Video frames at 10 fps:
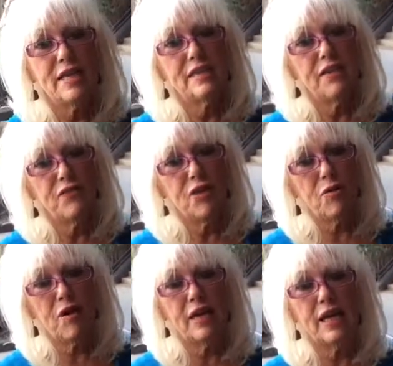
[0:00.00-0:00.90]
is if
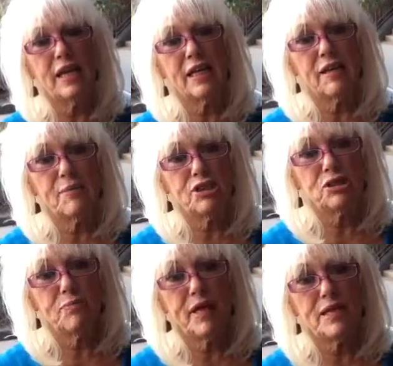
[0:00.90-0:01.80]
you are in a
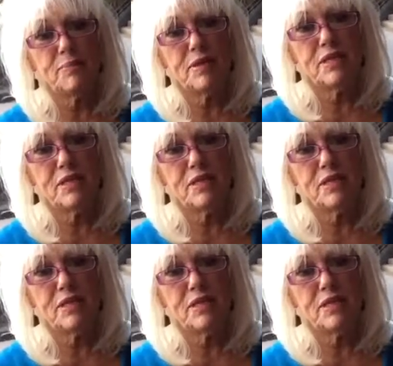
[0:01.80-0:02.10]
commission-based